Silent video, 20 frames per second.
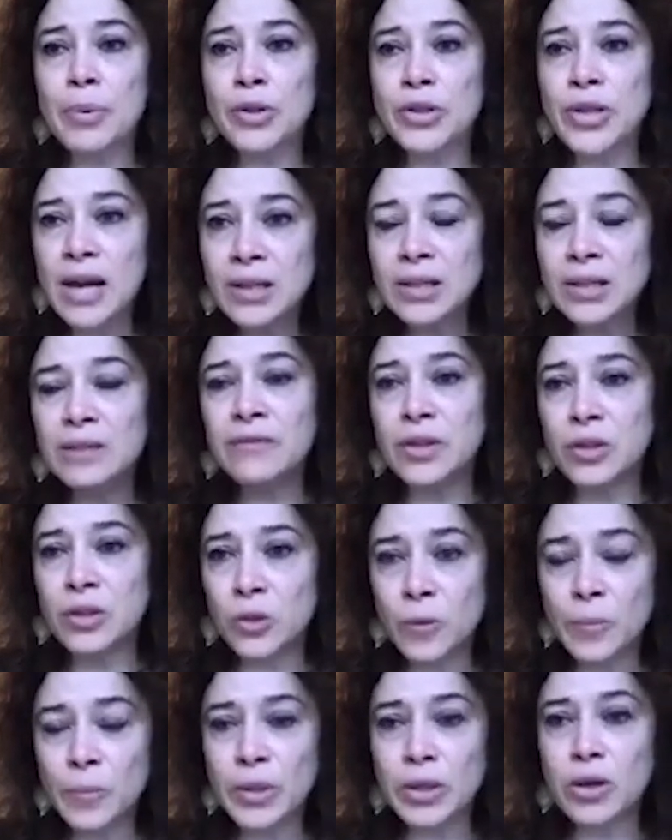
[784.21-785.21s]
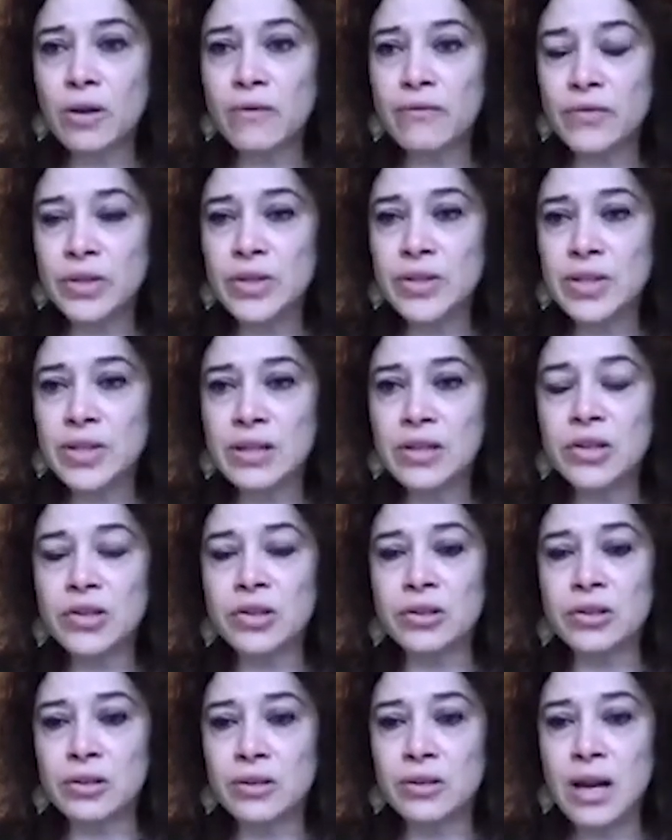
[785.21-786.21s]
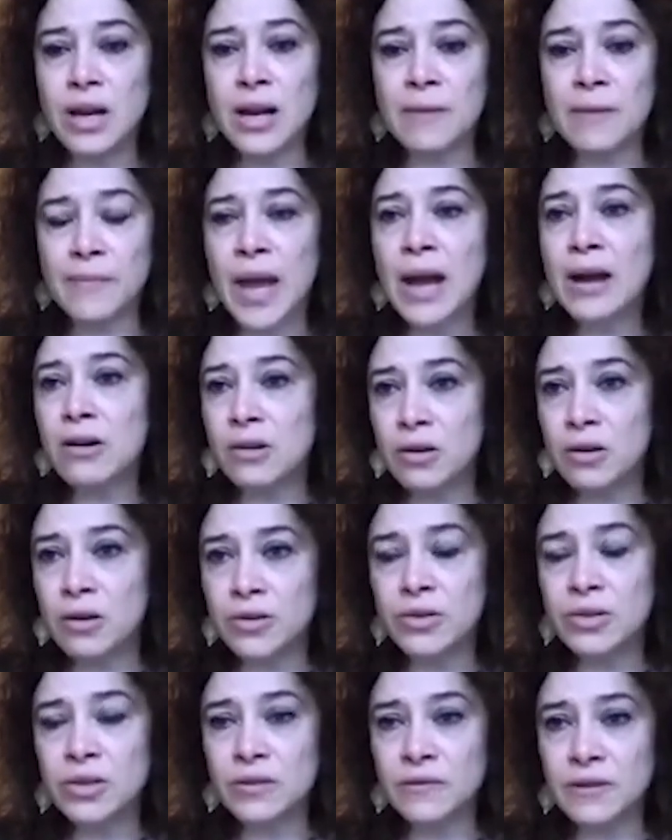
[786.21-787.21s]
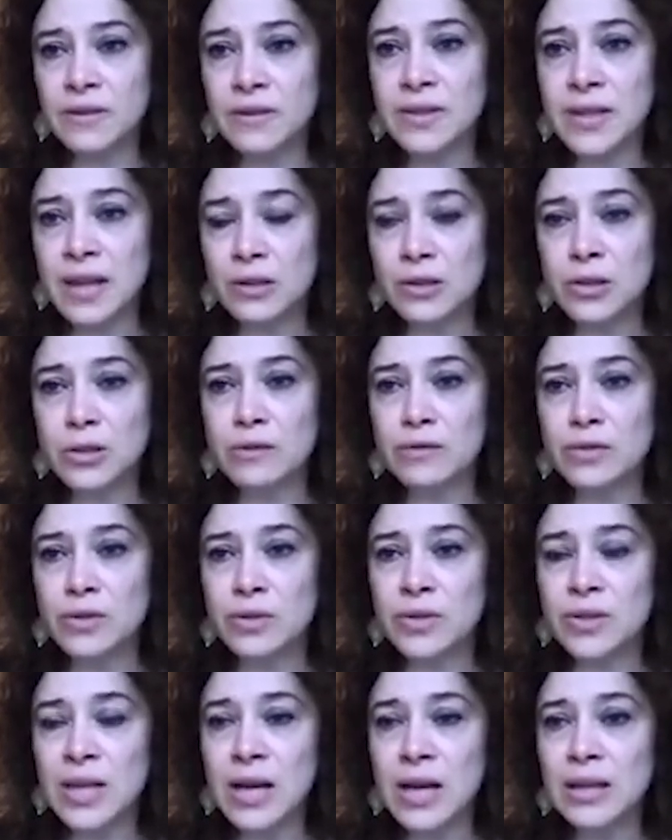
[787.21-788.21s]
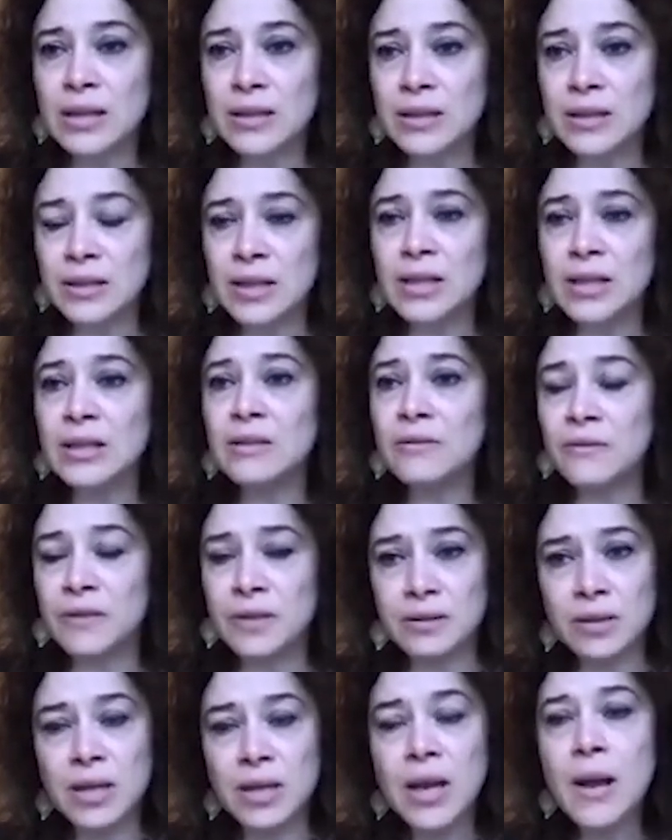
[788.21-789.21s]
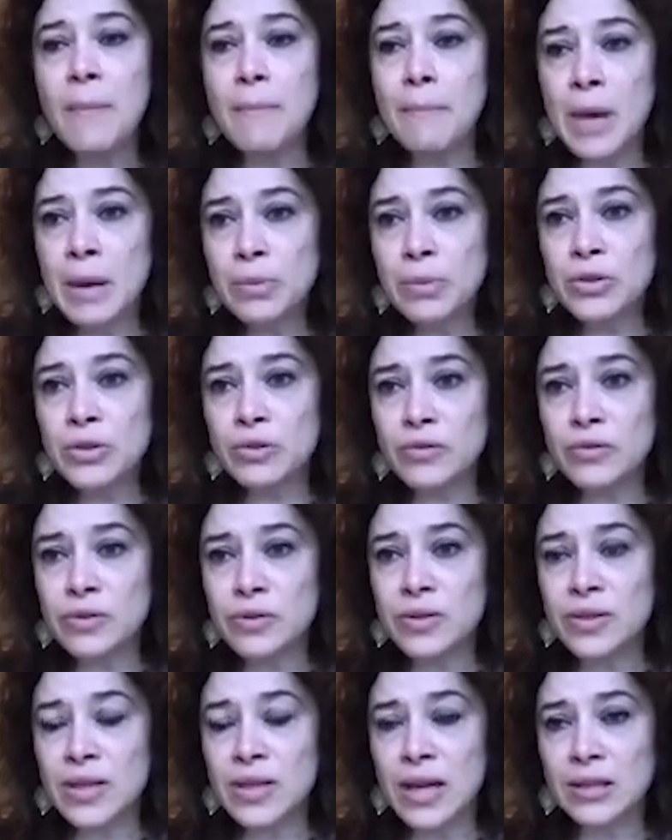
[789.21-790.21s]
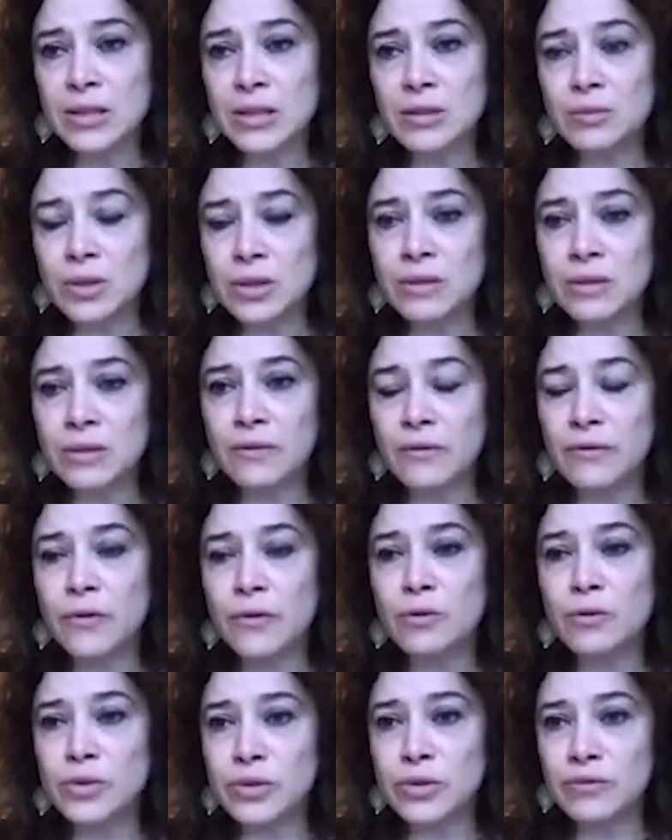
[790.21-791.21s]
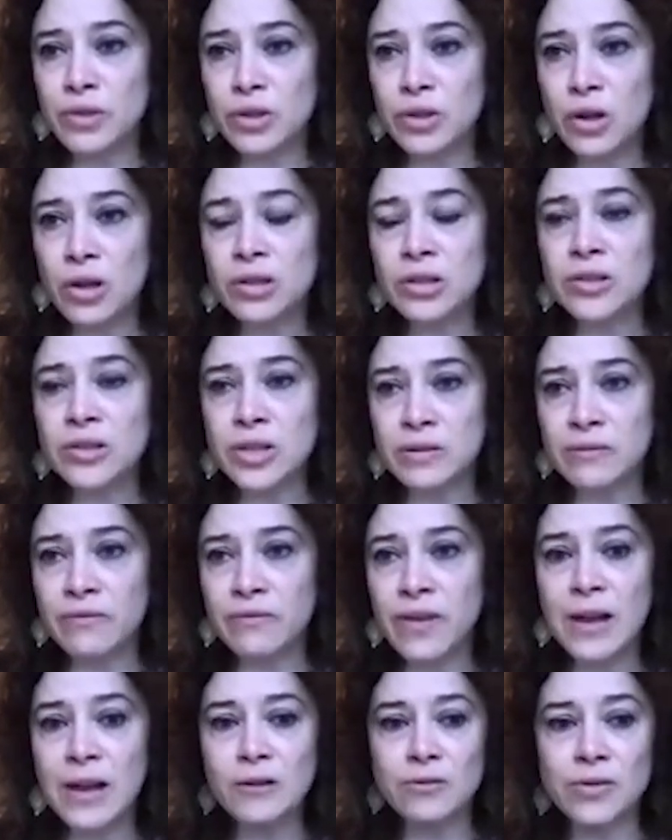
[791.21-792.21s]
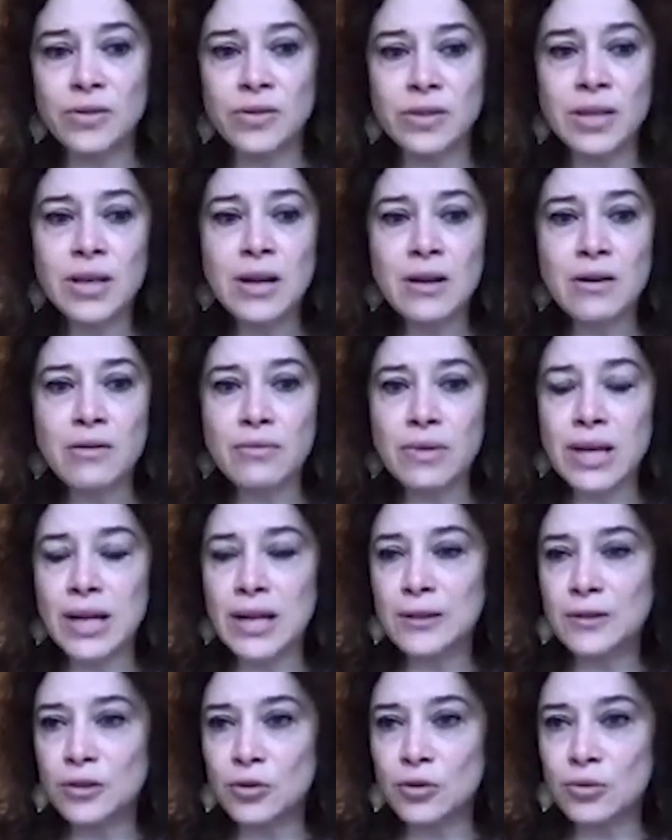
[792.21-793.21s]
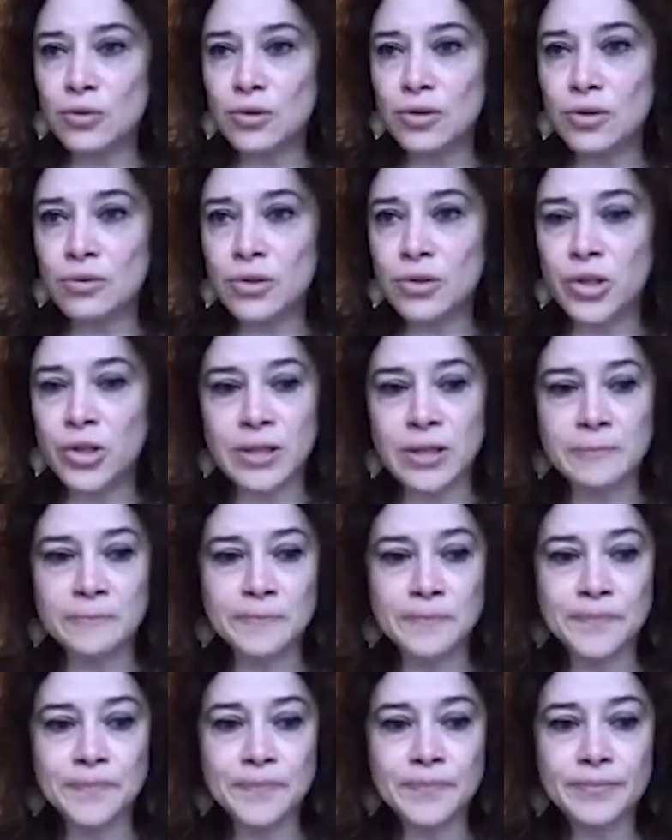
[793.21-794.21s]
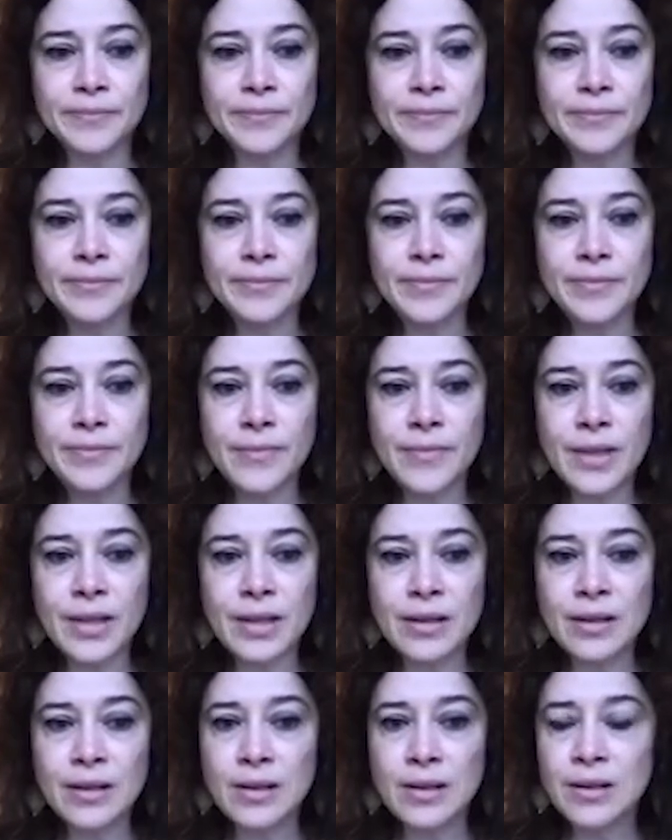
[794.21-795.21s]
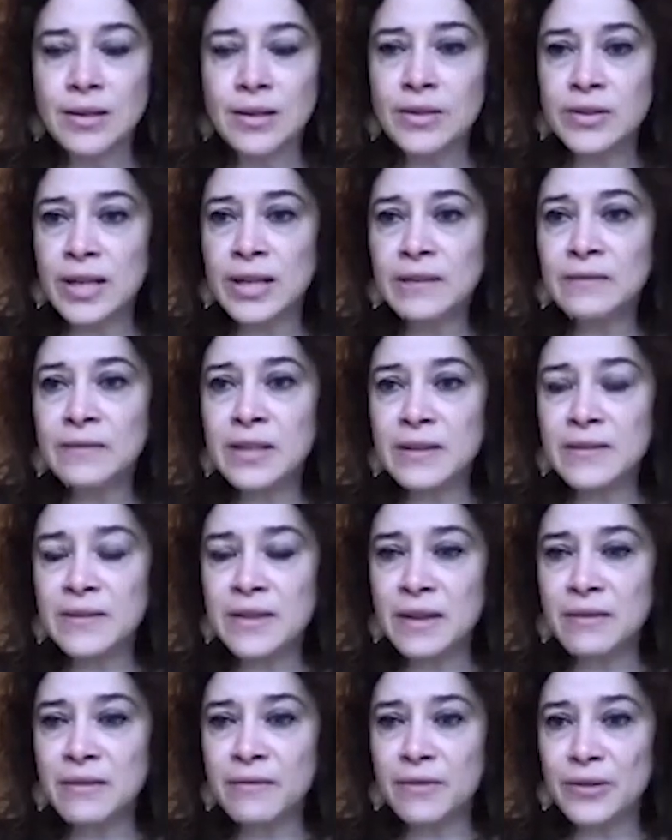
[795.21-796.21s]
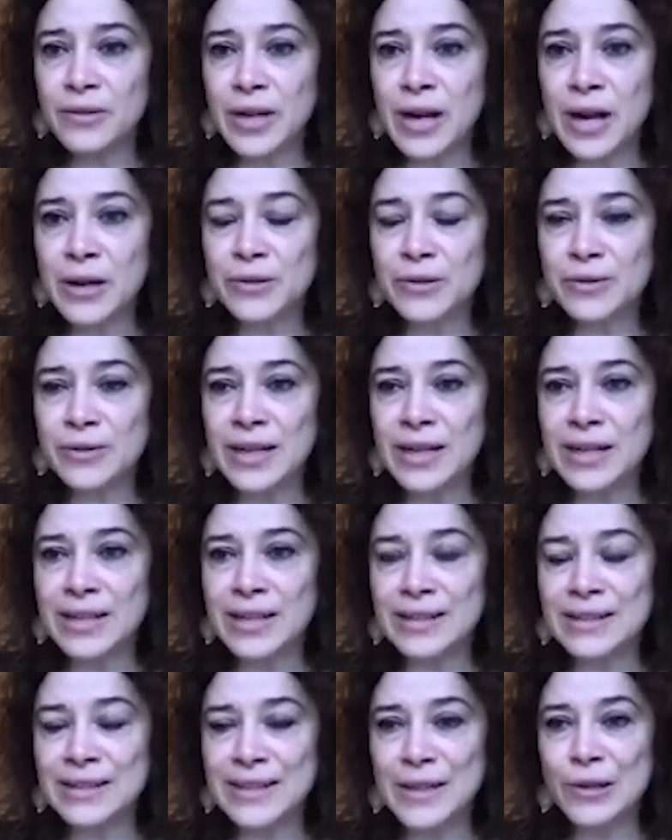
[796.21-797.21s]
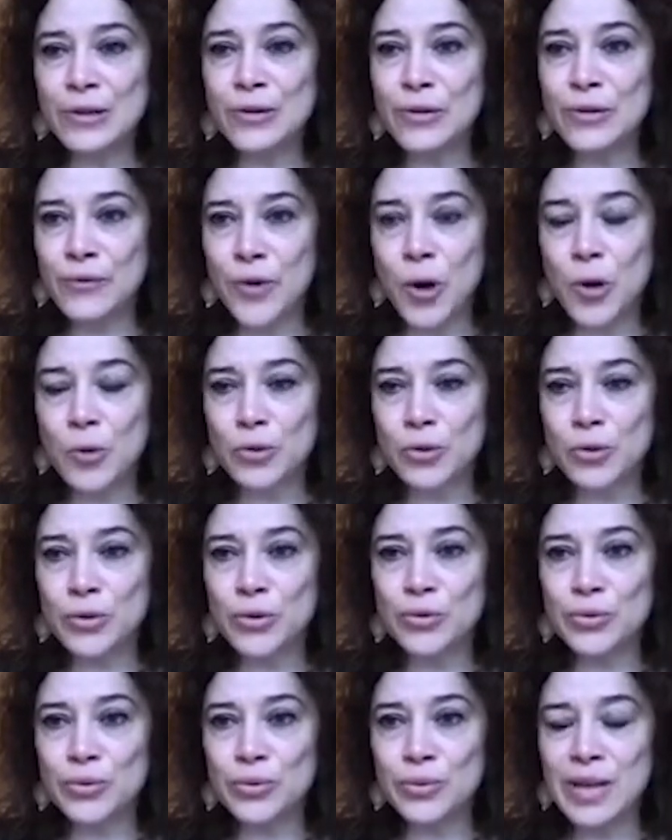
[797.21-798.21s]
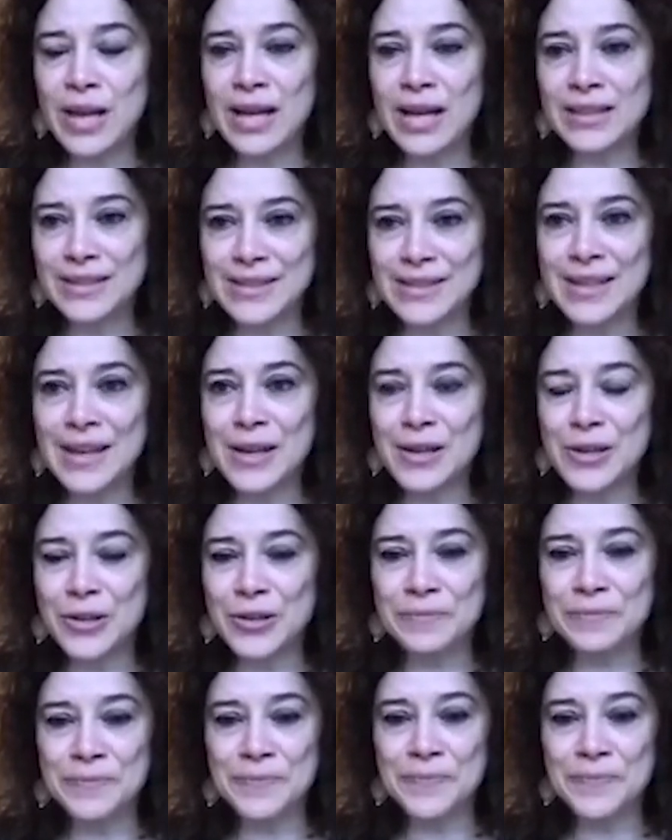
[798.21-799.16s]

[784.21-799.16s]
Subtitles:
productive and open conversation across different sectors of society and different members of society with different forms of knowledge and values related to the ocean. So I'll leave it at that for now and look forward to a discussion.